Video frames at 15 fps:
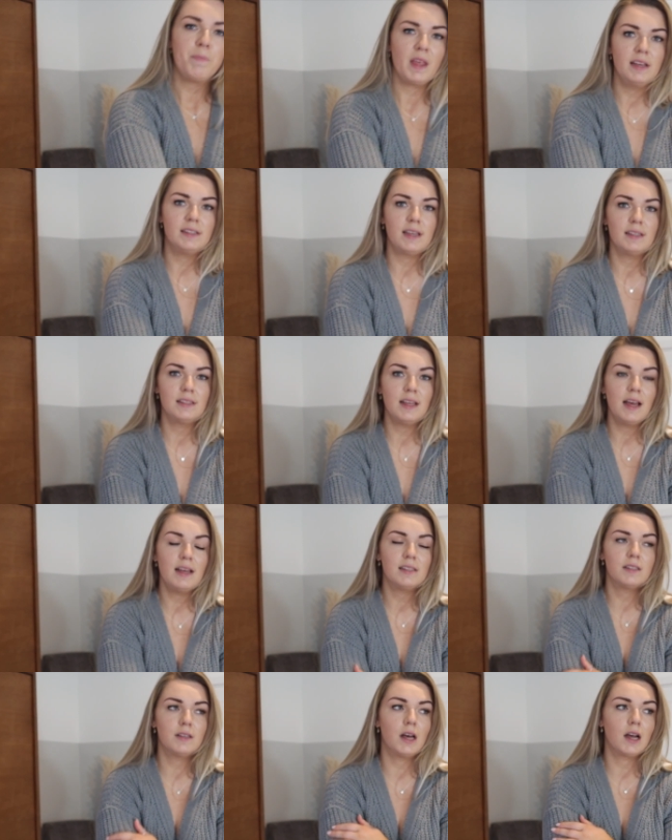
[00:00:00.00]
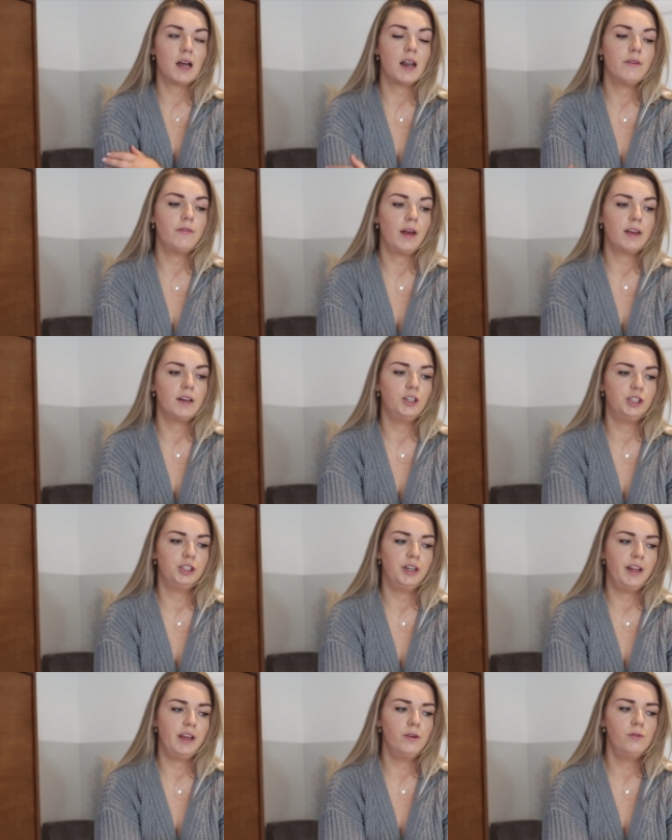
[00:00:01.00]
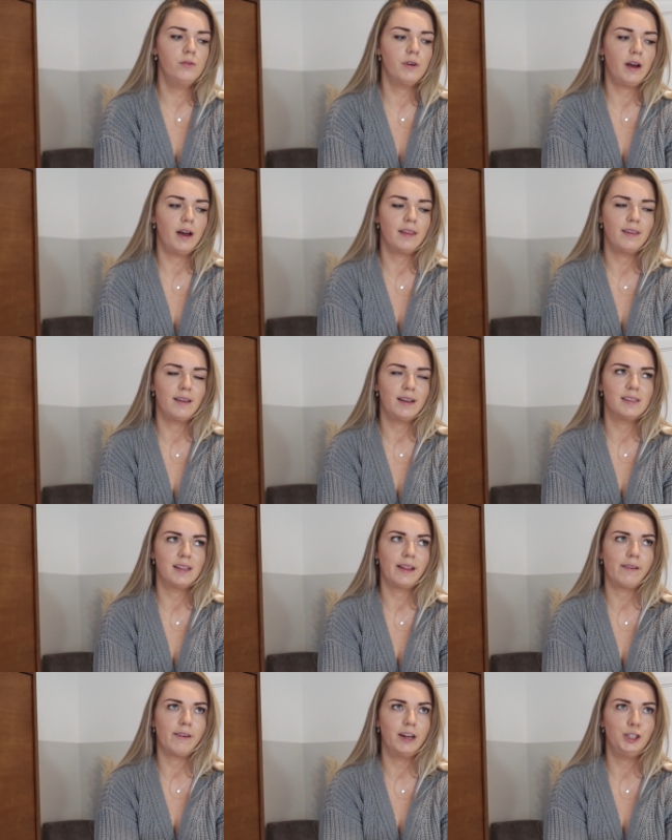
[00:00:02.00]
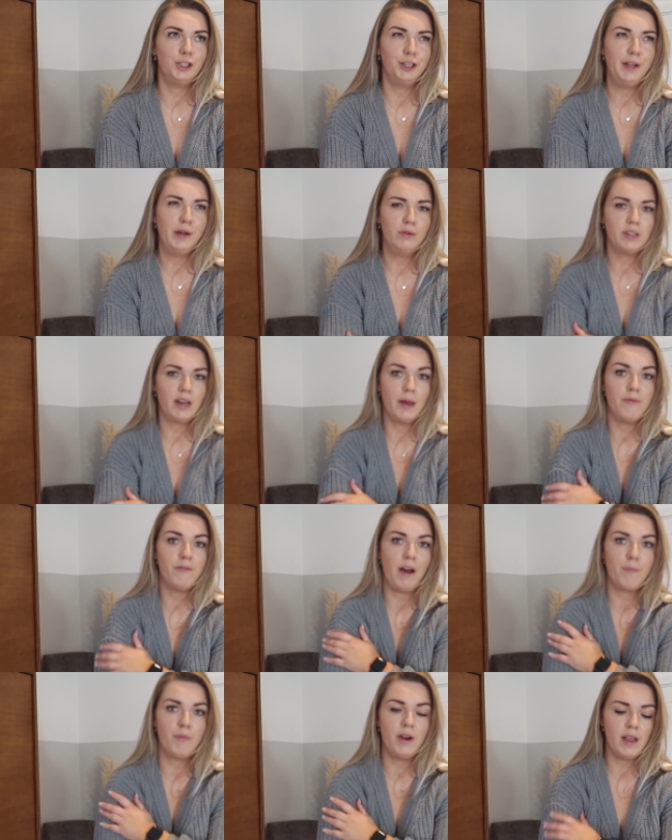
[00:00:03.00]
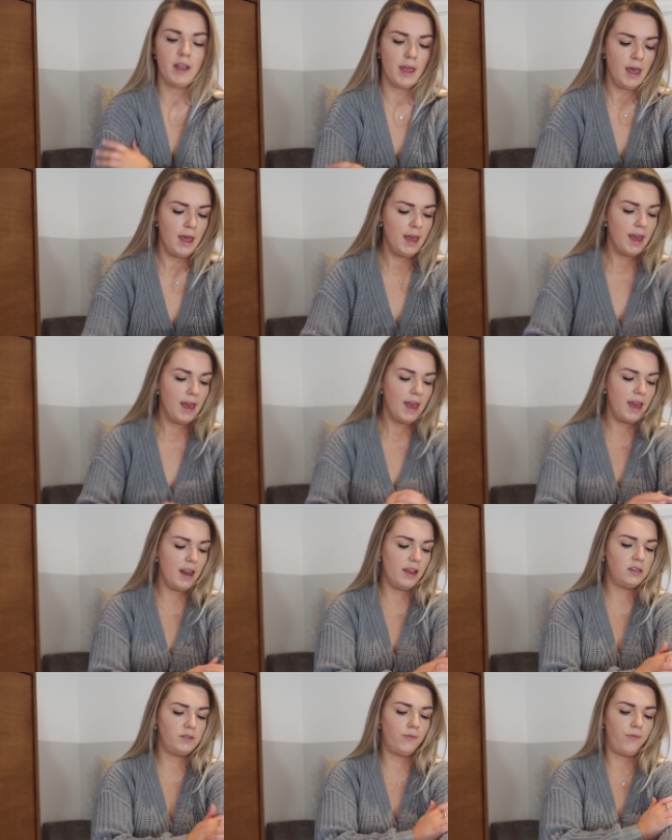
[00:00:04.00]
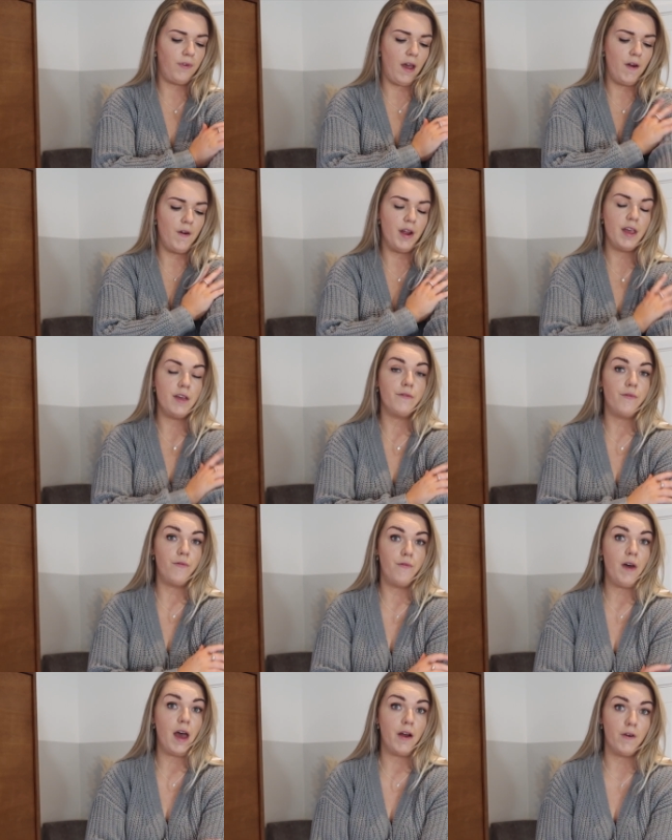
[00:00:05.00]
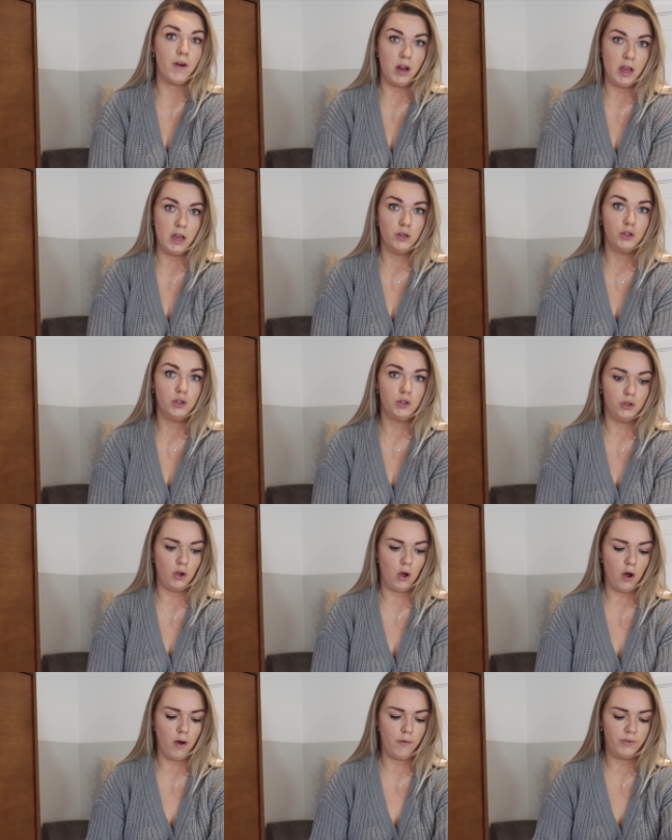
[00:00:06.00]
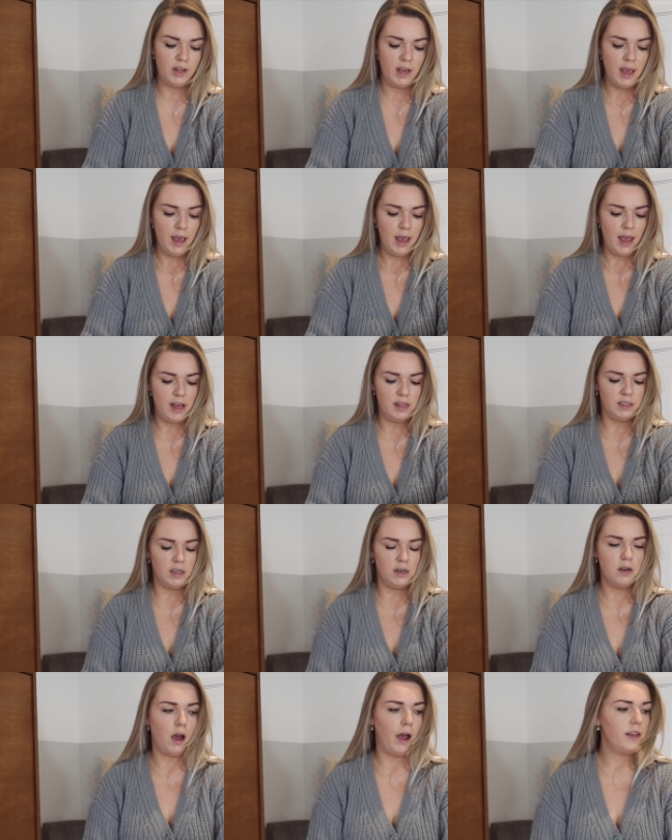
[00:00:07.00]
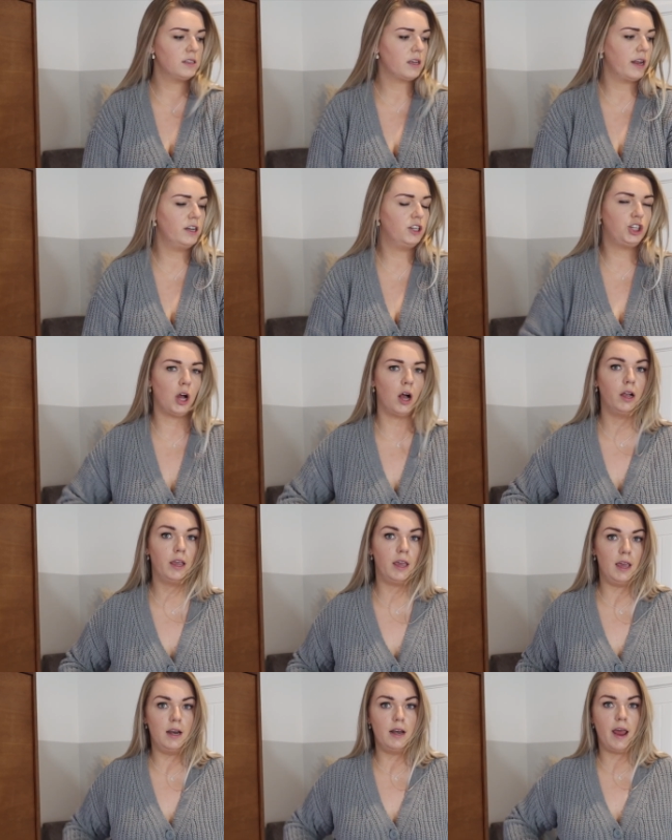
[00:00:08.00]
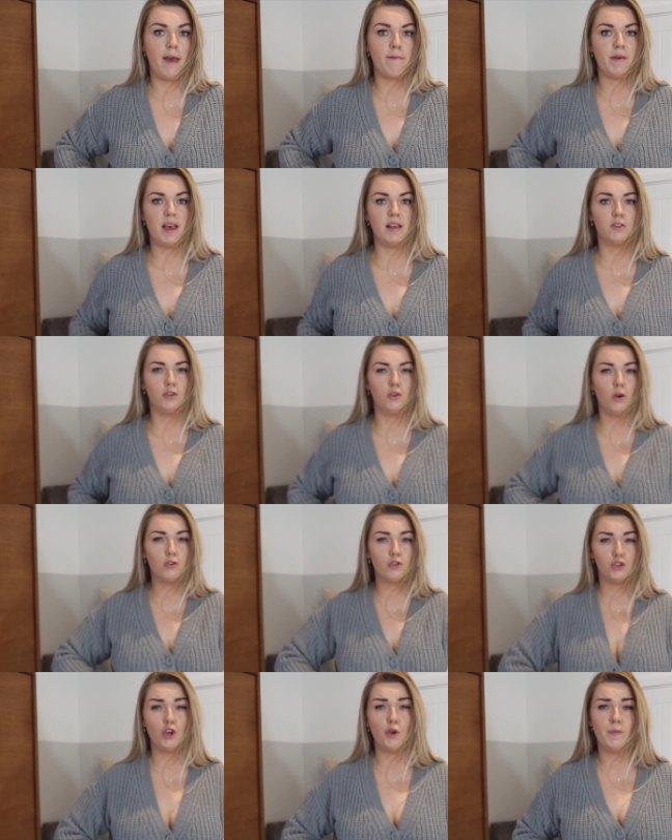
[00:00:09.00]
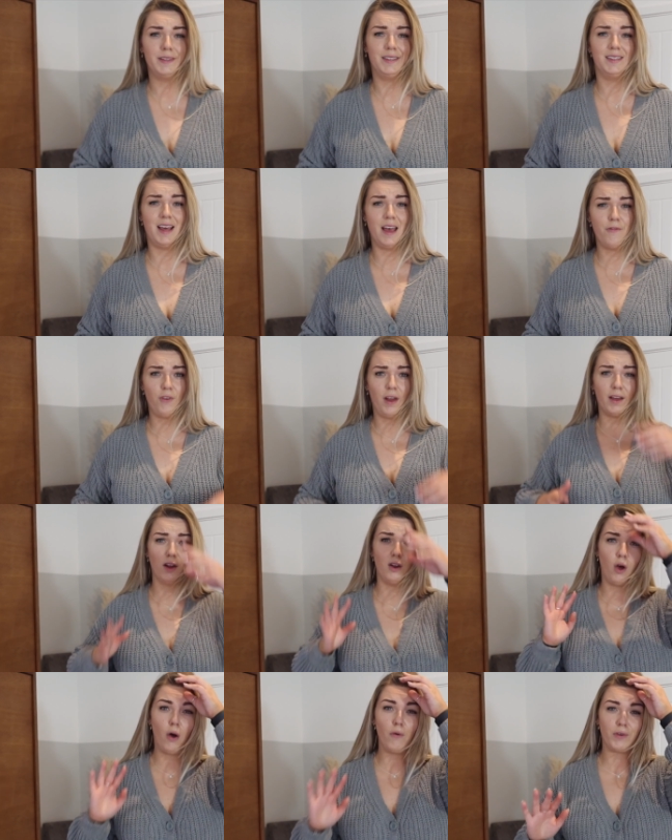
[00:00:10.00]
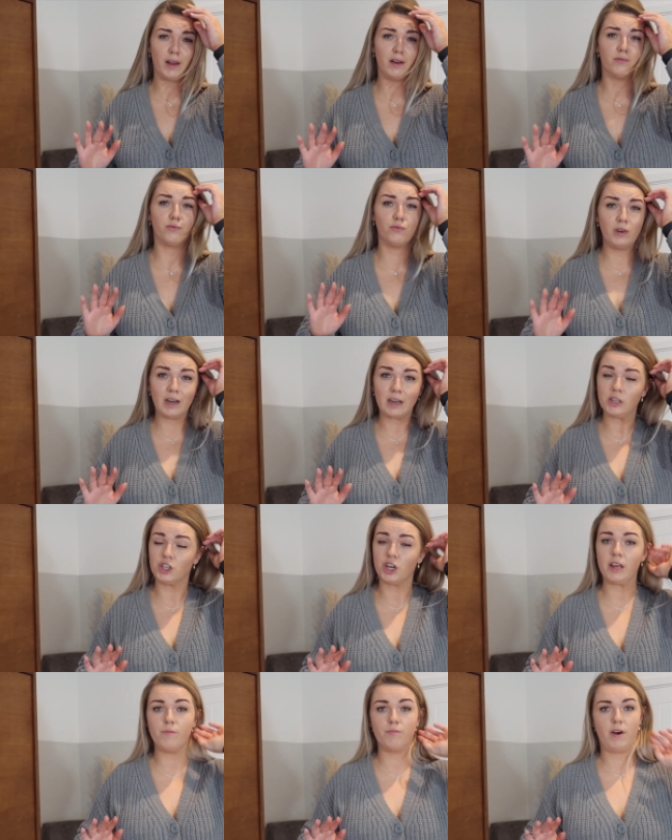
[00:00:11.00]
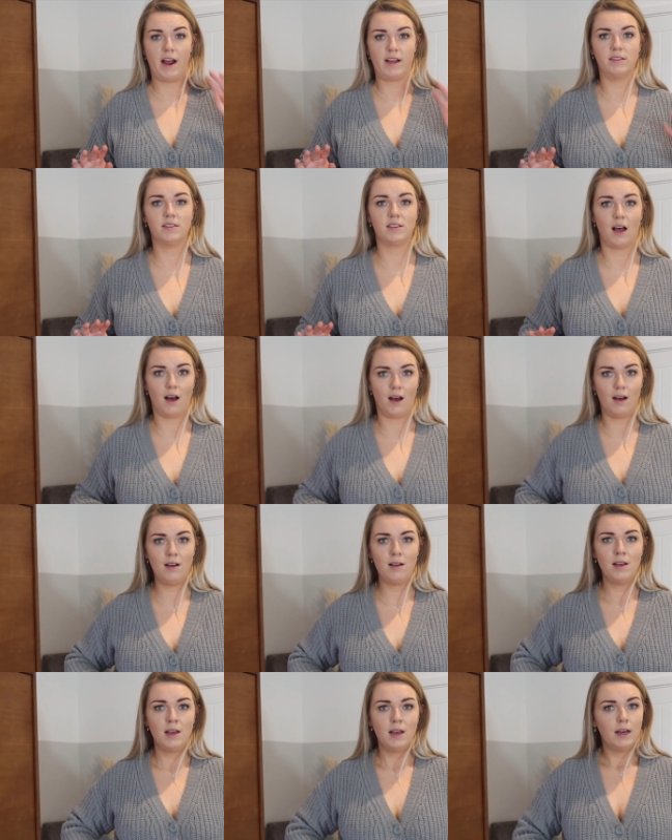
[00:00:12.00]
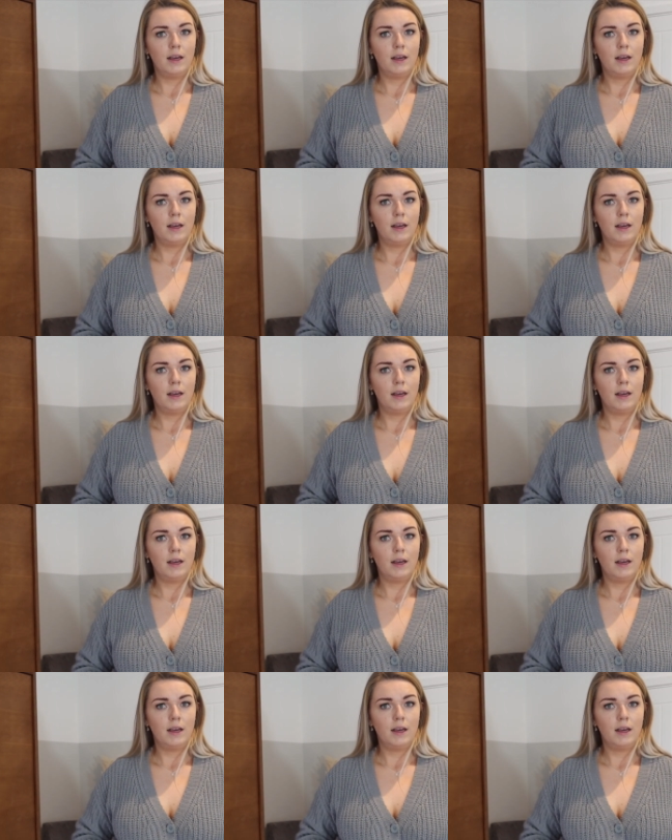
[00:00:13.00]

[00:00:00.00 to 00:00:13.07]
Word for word: it says that it's kind of like a chenille, I think I said that right, chenille type fabric. It is very, very soft. It's a nice kind of chunky knit, but it's not super stiff like a lot of kind of really cheap brands are.